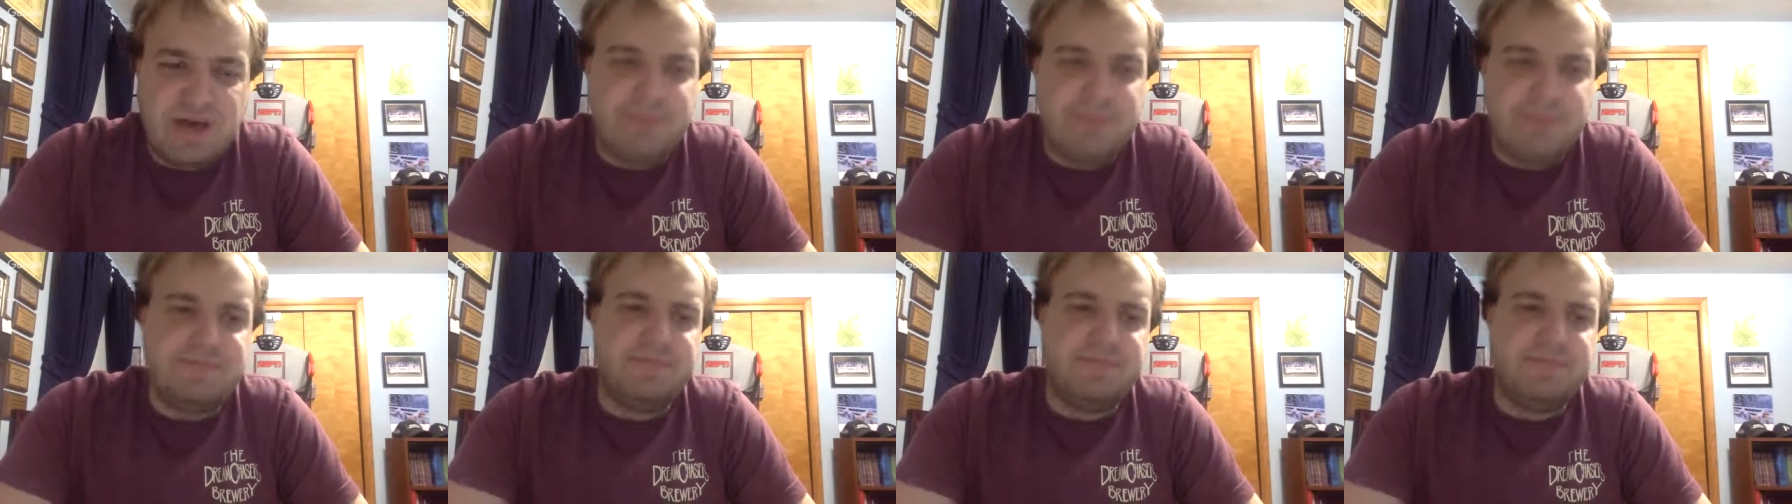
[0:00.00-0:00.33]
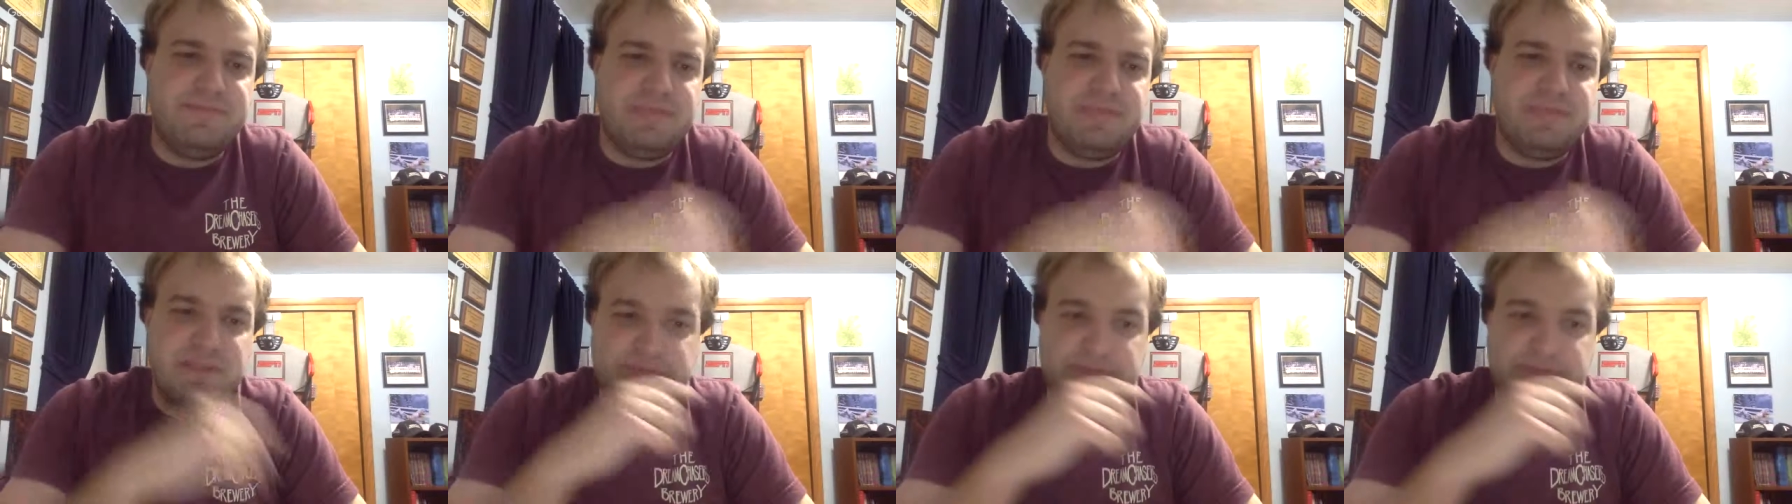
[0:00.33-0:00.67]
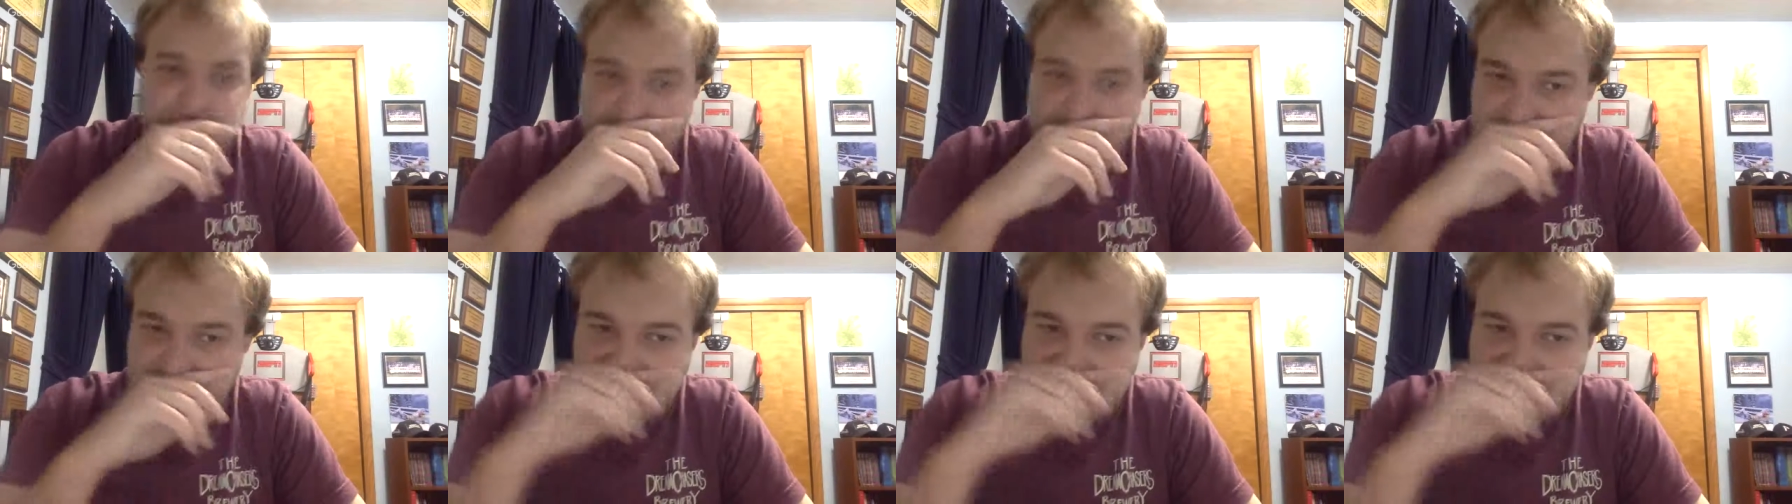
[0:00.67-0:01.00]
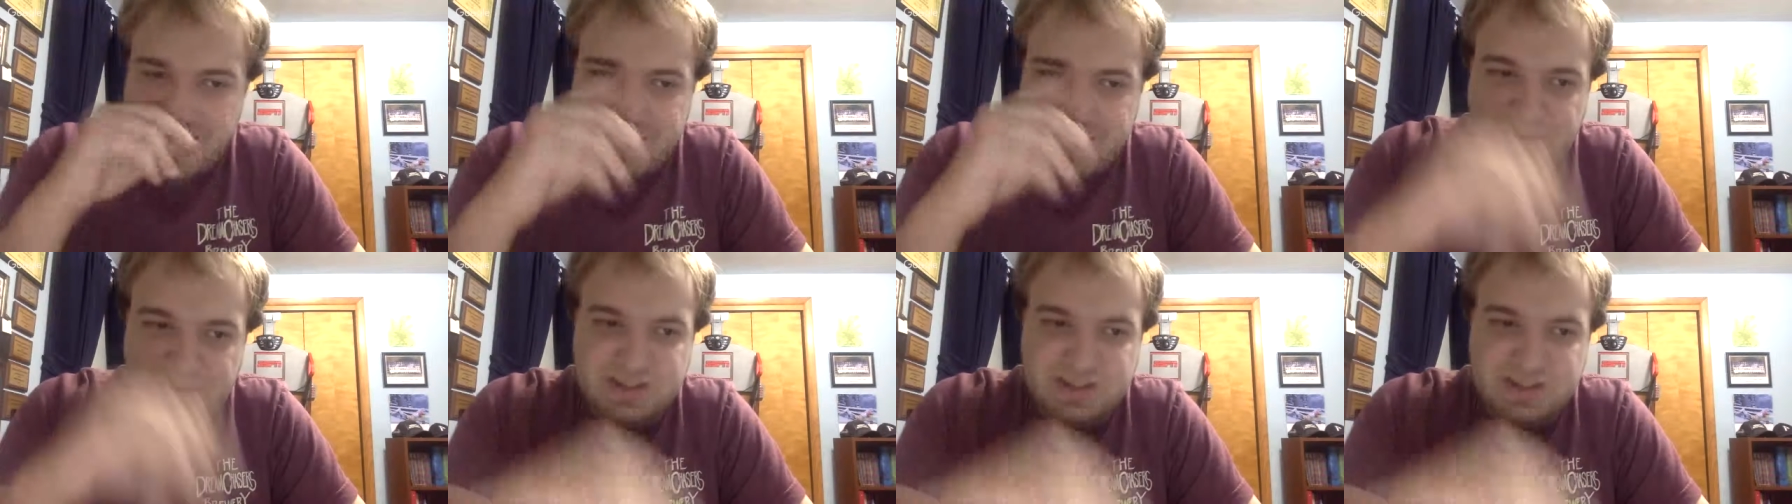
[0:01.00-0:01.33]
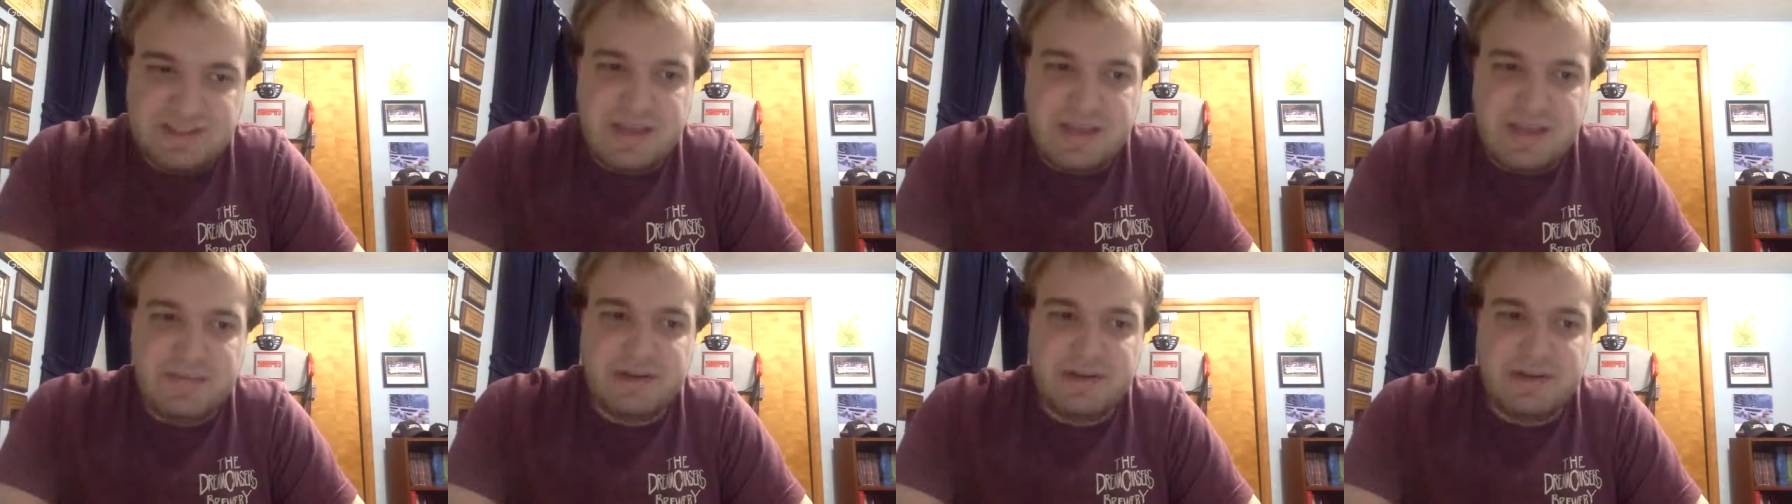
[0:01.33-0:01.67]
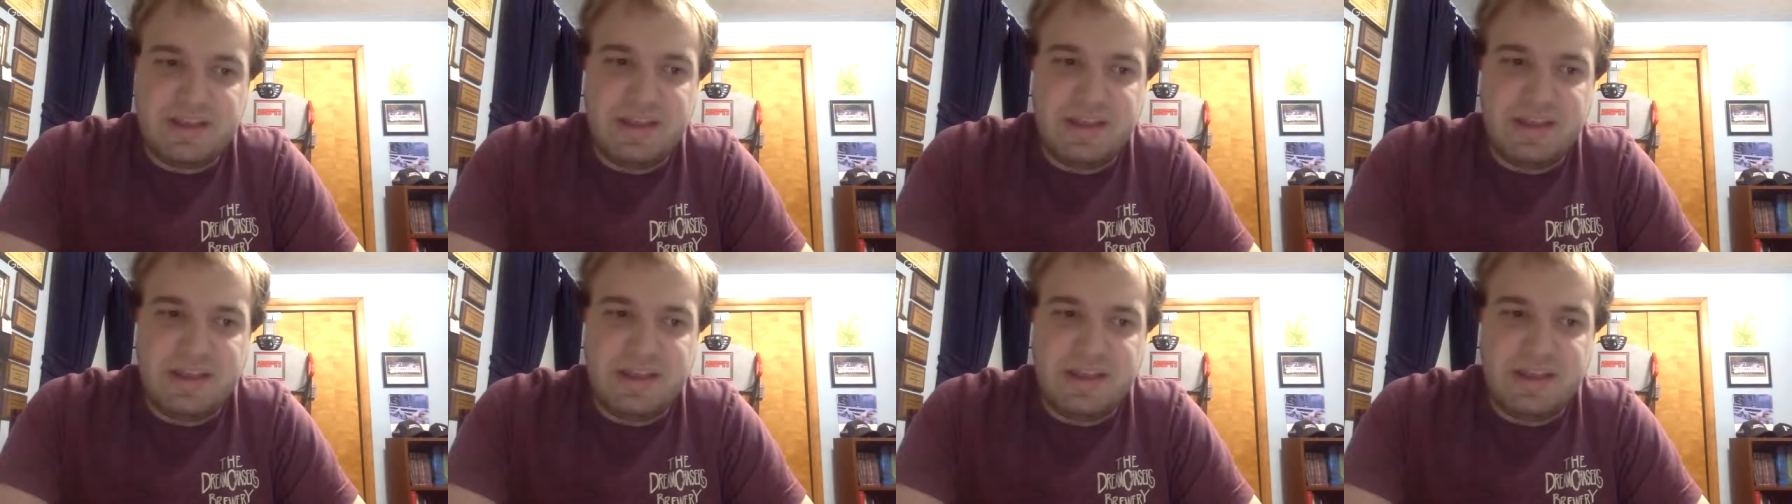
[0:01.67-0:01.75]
Uh, just put over the Coffey brothers again.